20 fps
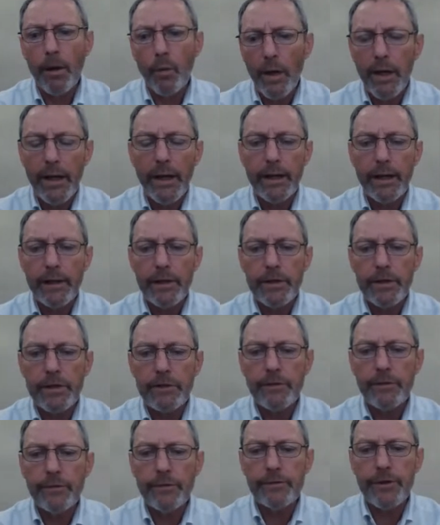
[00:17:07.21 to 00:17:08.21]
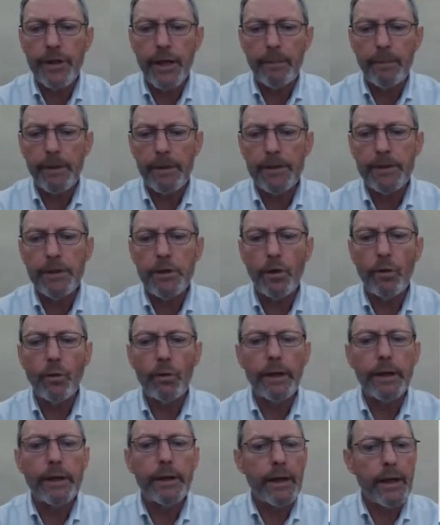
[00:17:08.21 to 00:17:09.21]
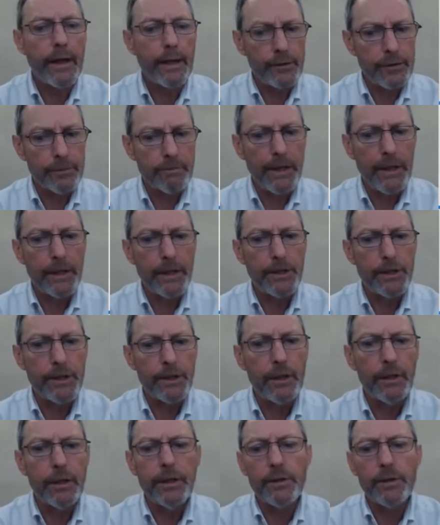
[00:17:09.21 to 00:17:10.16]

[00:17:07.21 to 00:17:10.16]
awareness of Japanese knotweed and how to manage it